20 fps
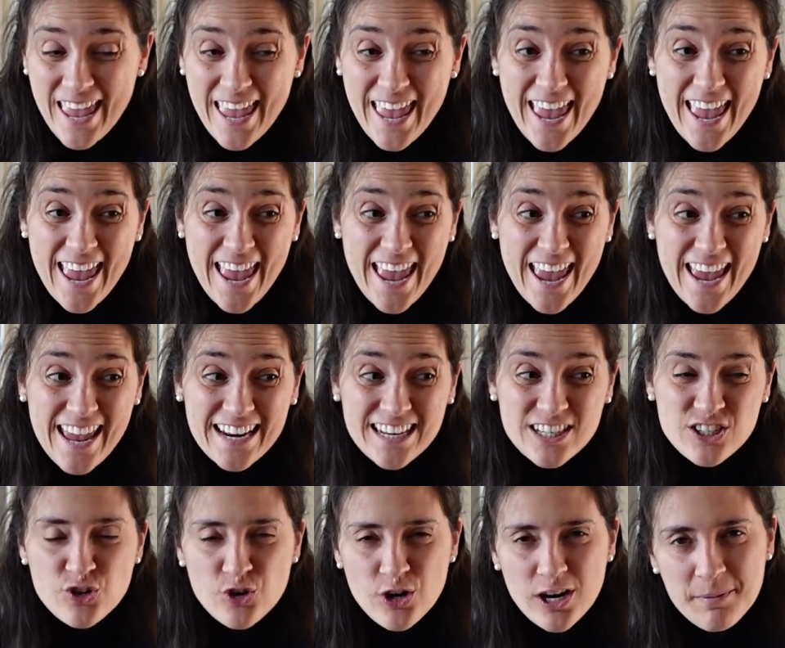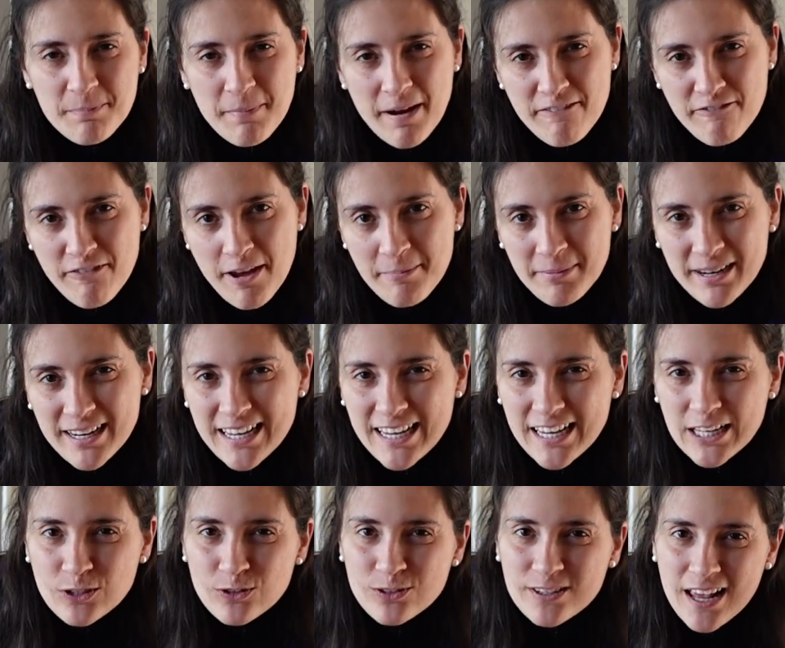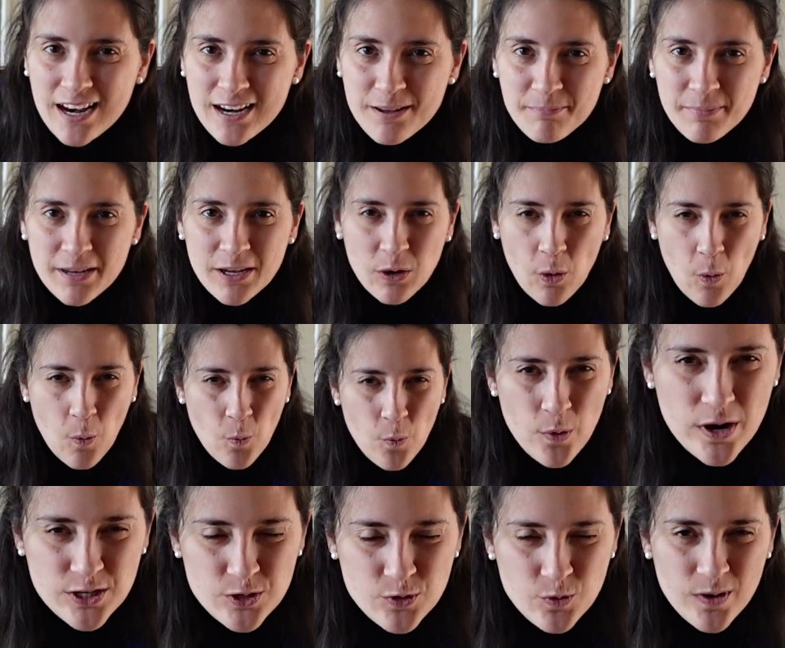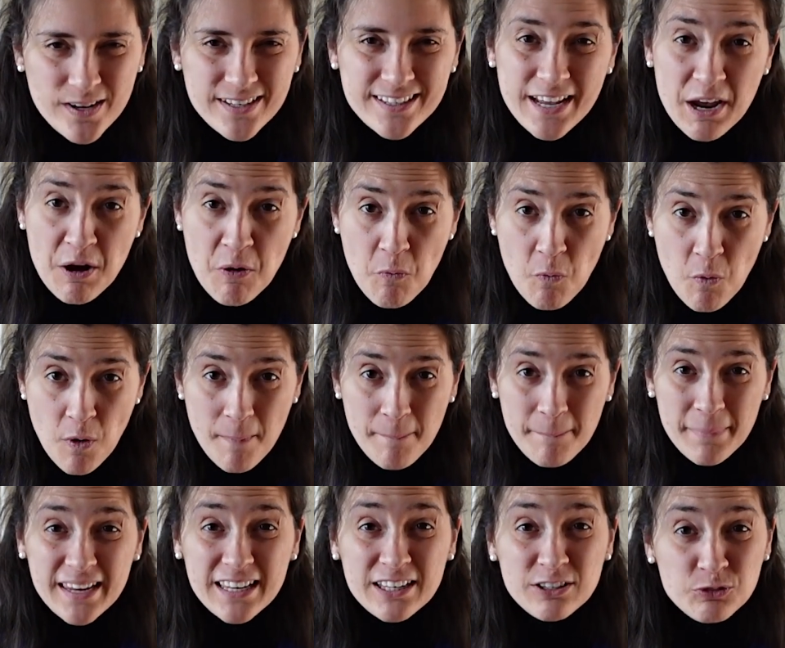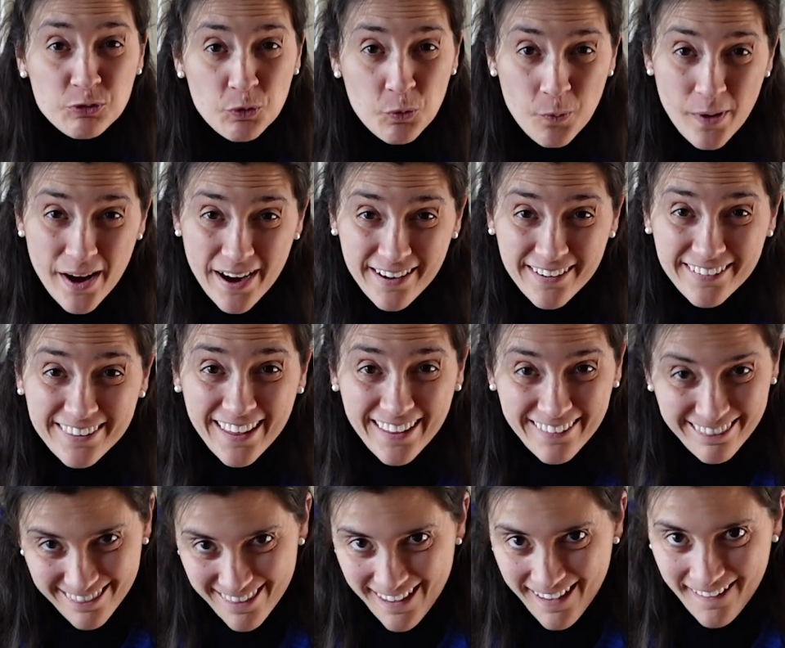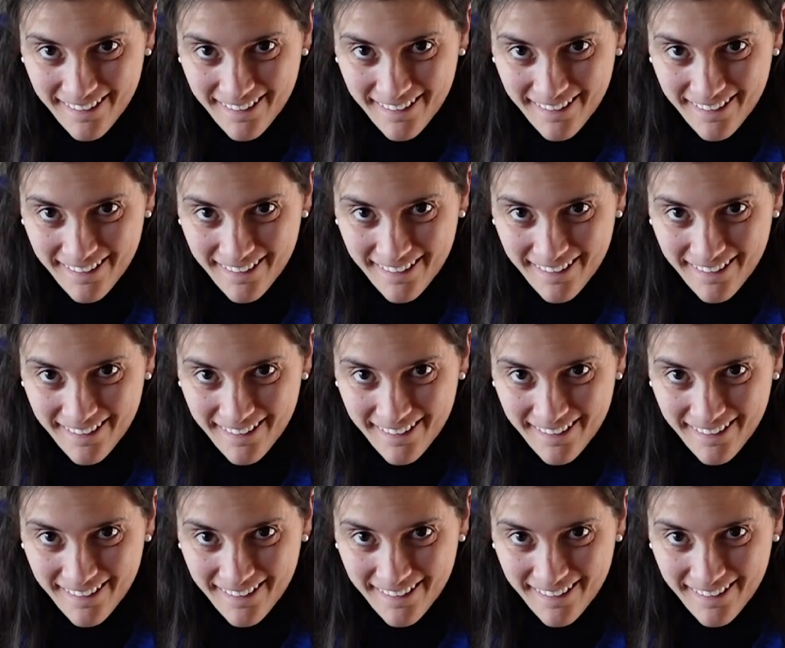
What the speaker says: and trick my family into telling me which one they want me to wear that day.